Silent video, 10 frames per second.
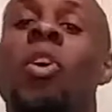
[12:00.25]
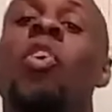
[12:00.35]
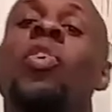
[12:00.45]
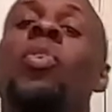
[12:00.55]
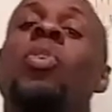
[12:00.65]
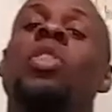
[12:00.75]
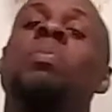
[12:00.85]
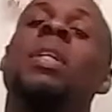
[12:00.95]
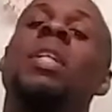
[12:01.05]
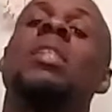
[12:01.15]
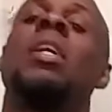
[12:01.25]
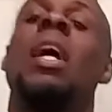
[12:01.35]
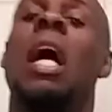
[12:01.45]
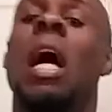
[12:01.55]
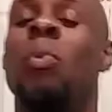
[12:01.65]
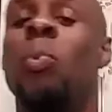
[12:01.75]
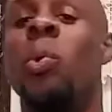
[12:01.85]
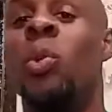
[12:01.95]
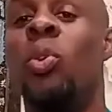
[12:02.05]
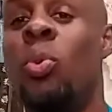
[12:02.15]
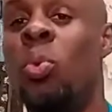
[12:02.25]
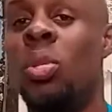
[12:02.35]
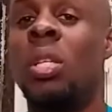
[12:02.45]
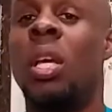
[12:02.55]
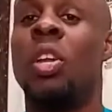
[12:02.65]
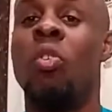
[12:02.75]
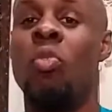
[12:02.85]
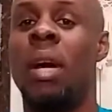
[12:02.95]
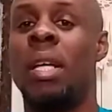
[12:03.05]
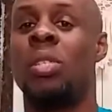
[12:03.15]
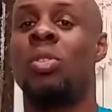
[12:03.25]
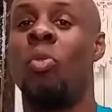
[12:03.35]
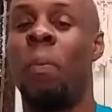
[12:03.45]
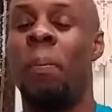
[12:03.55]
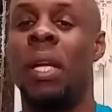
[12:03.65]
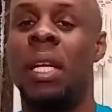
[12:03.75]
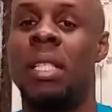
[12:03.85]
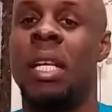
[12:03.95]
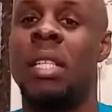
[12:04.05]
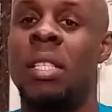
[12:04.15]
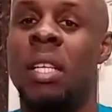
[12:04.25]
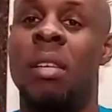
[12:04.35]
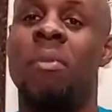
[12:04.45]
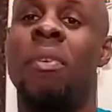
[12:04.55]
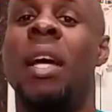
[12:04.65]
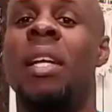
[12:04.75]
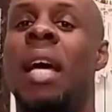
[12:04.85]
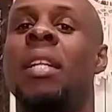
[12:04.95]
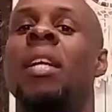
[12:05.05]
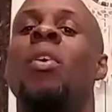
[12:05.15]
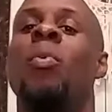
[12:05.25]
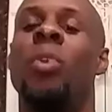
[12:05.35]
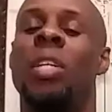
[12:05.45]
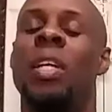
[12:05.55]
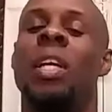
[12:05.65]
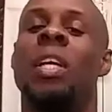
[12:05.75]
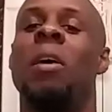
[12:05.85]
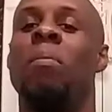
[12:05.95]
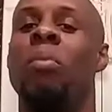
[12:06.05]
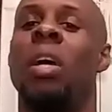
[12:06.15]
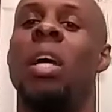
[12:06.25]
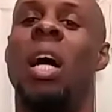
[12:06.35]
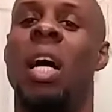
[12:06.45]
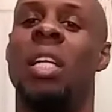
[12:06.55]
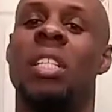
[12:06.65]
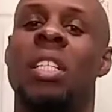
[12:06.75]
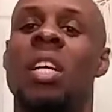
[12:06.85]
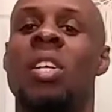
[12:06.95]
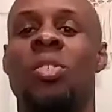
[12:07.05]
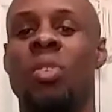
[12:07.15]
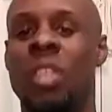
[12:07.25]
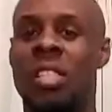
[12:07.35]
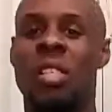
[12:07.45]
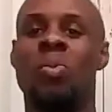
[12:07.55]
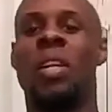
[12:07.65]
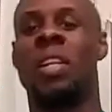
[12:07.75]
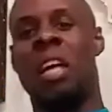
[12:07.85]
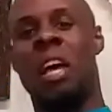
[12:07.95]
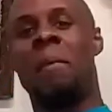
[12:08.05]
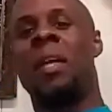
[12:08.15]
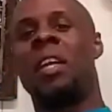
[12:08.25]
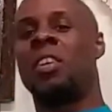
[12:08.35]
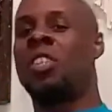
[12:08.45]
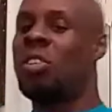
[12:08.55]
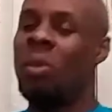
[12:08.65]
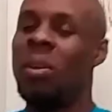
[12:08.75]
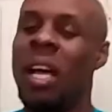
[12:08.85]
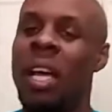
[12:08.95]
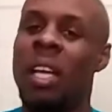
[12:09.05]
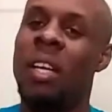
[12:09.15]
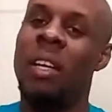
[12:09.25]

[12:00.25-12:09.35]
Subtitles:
out those beats and would use the rest to replace and signify that we're taking a break on it. So this is what the Nyabingi sound like.